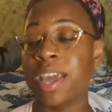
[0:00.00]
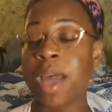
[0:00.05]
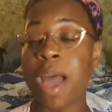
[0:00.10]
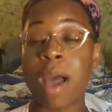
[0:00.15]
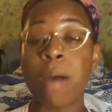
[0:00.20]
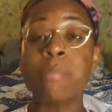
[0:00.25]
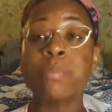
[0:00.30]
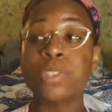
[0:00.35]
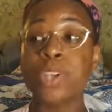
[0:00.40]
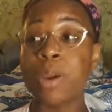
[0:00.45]

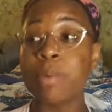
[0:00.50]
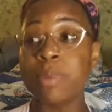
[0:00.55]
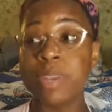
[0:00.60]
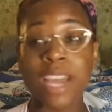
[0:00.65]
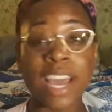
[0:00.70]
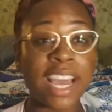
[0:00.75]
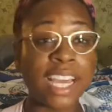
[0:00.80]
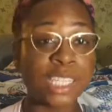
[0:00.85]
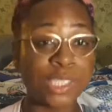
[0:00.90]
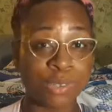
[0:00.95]
I'm
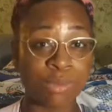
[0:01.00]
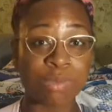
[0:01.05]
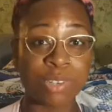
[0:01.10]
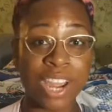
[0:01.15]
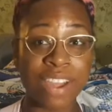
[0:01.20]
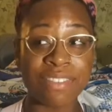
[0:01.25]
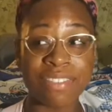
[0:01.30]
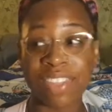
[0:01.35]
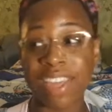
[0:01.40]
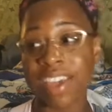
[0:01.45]
traumatized from
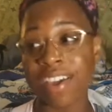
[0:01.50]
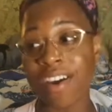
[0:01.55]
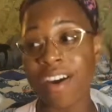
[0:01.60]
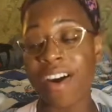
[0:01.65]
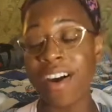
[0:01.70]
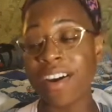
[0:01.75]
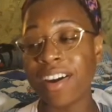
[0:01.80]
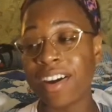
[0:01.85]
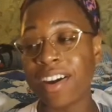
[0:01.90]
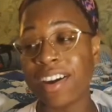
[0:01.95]
driving that
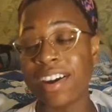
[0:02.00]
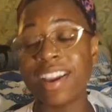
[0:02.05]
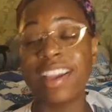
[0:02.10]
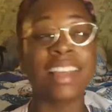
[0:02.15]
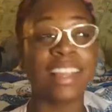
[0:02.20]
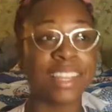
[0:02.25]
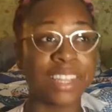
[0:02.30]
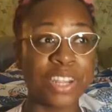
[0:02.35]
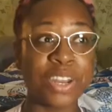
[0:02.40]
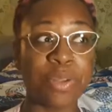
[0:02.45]
car
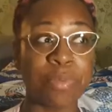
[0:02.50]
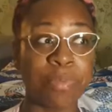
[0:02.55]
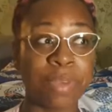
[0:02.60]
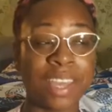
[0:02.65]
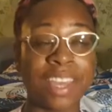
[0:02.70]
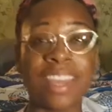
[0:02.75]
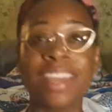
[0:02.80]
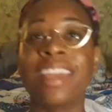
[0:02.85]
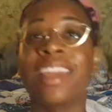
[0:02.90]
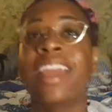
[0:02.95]
a little
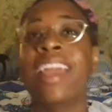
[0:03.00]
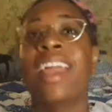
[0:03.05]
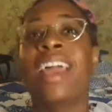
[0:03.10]
bit,